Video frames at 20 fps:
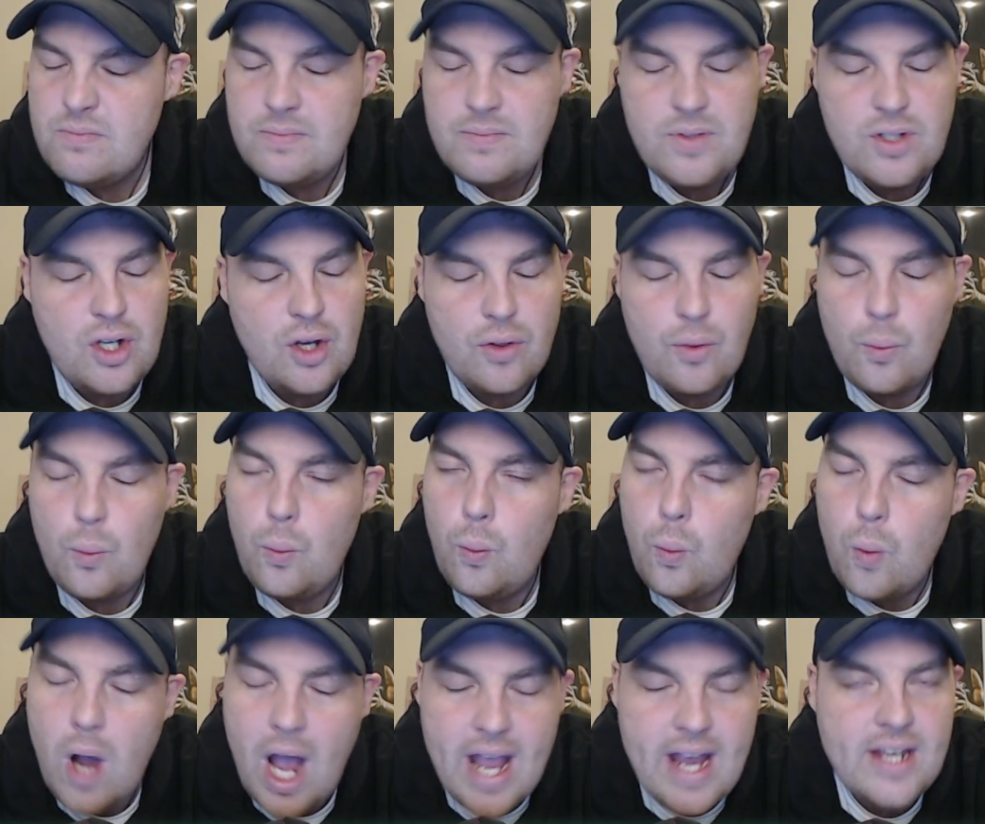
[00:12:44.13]
The
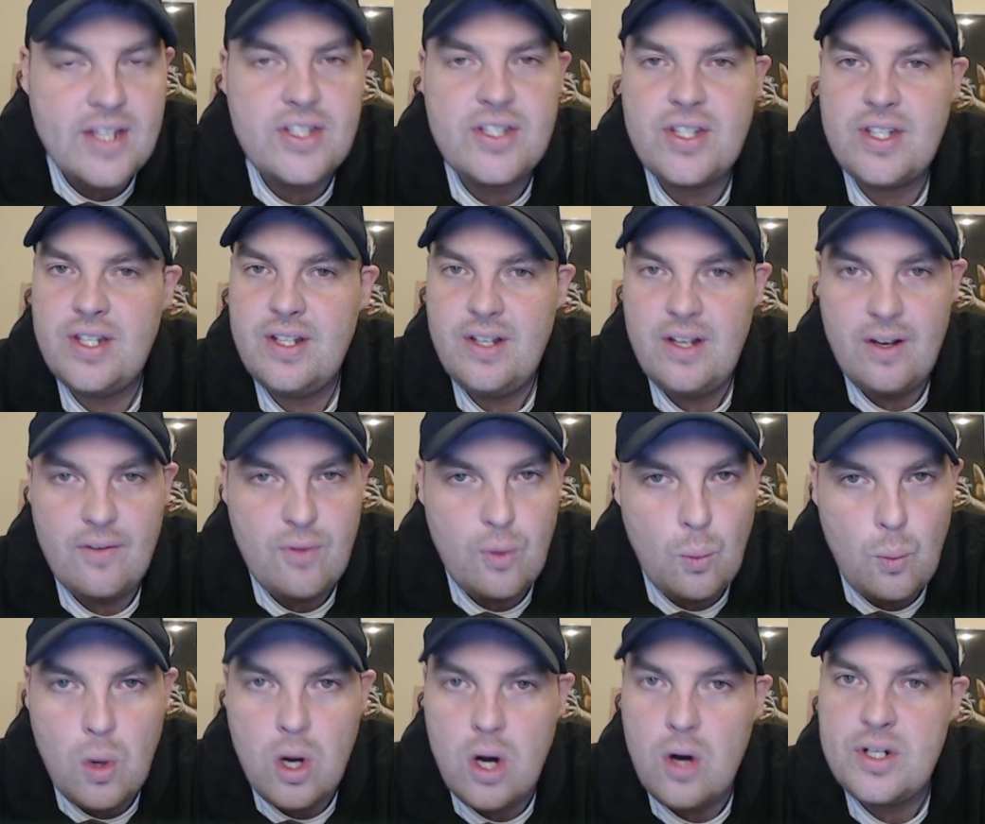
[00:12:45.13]
weight of the
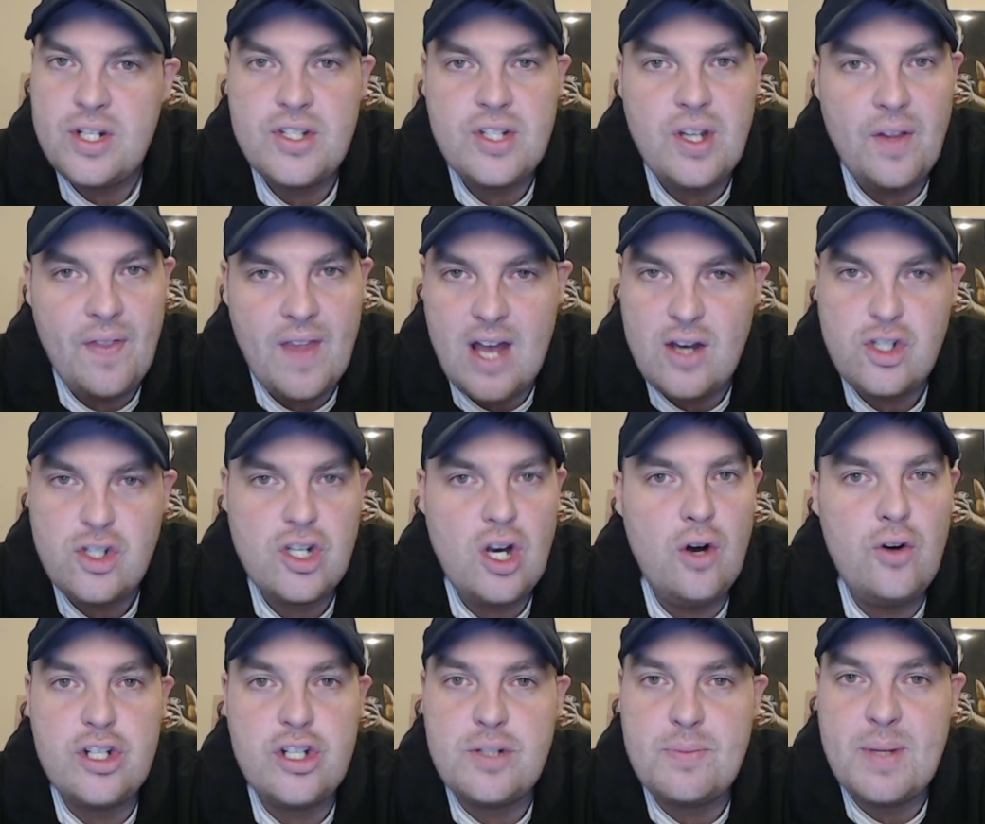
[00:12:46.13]
world is on their
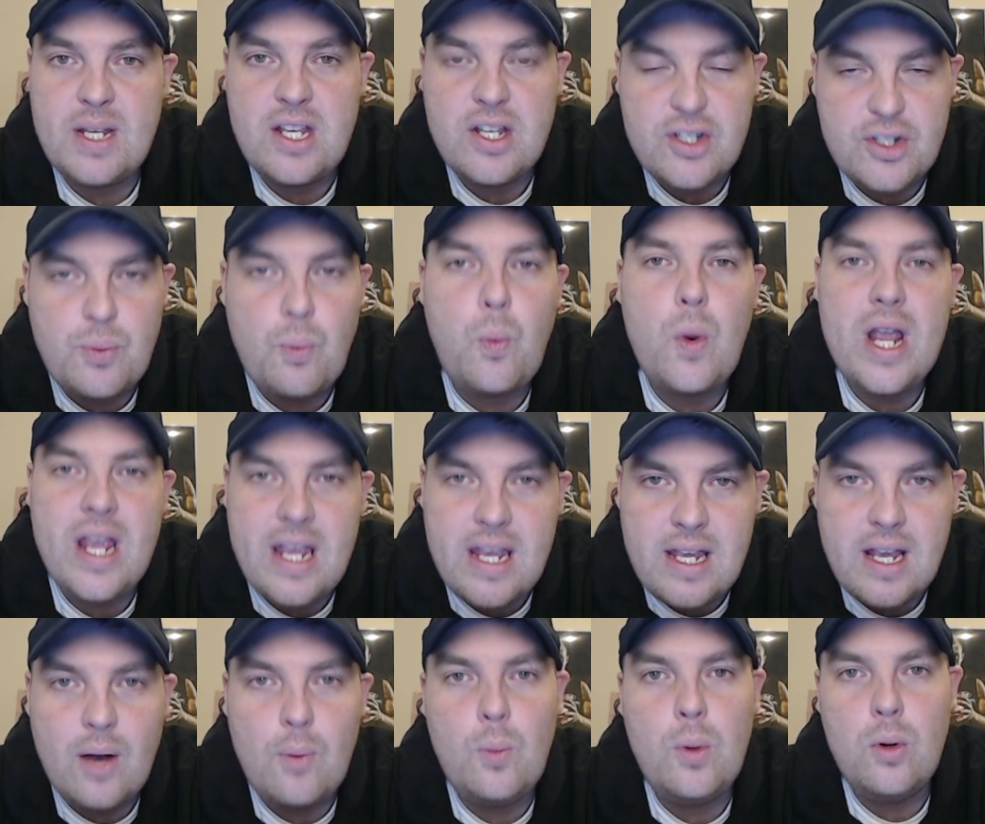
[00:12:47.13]
shoulders because
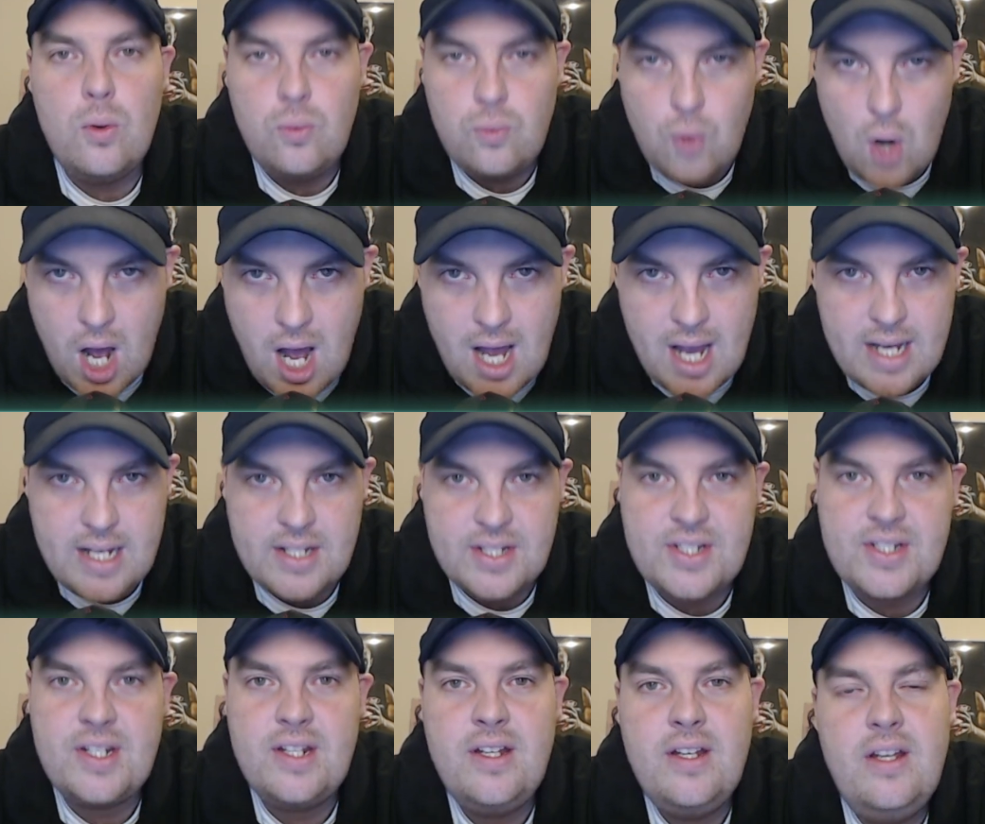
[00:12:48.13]
we will
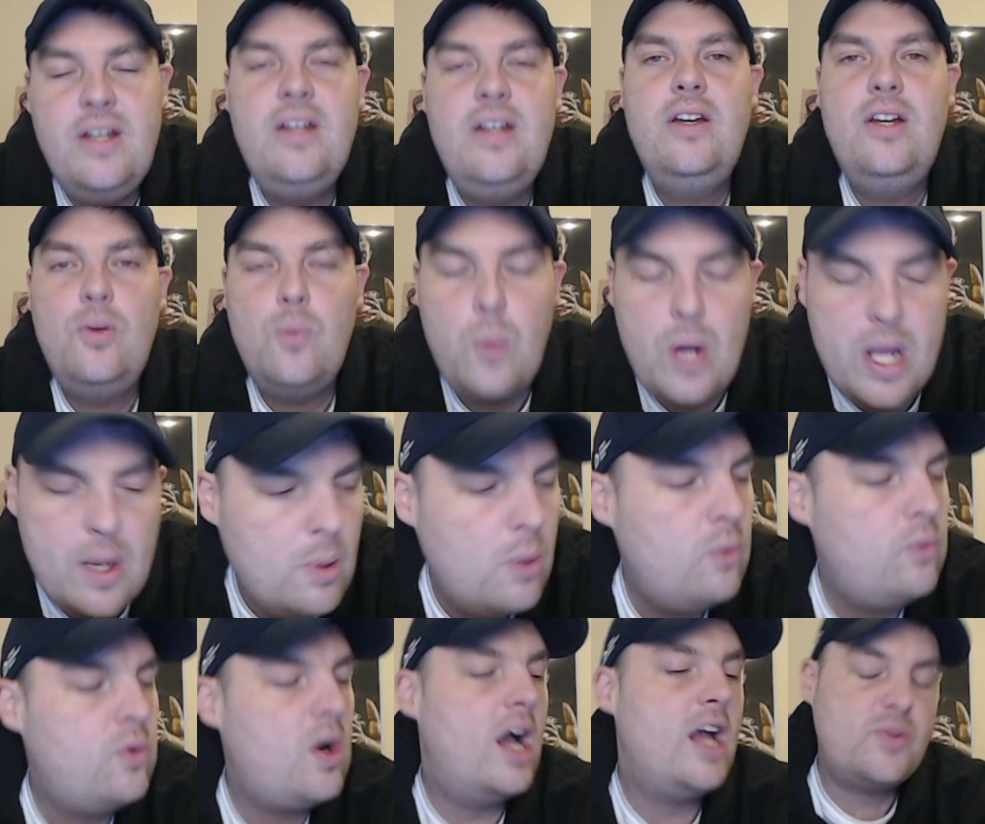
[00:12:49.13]
rise. We will
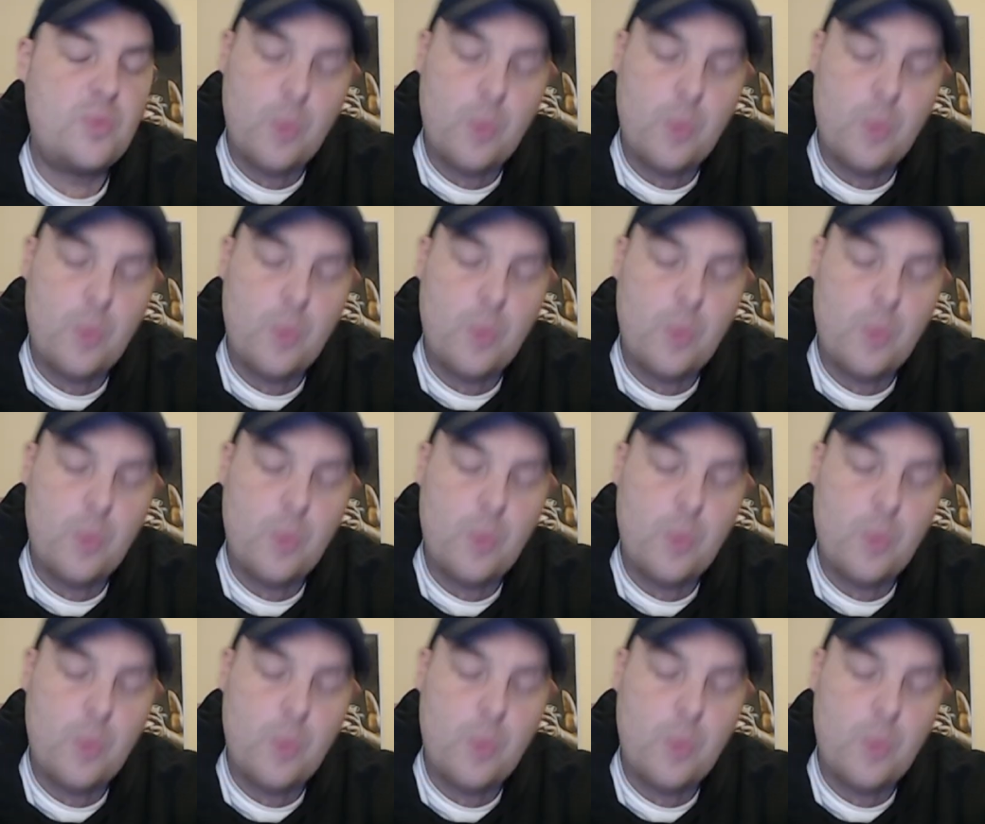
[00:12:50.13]
rise.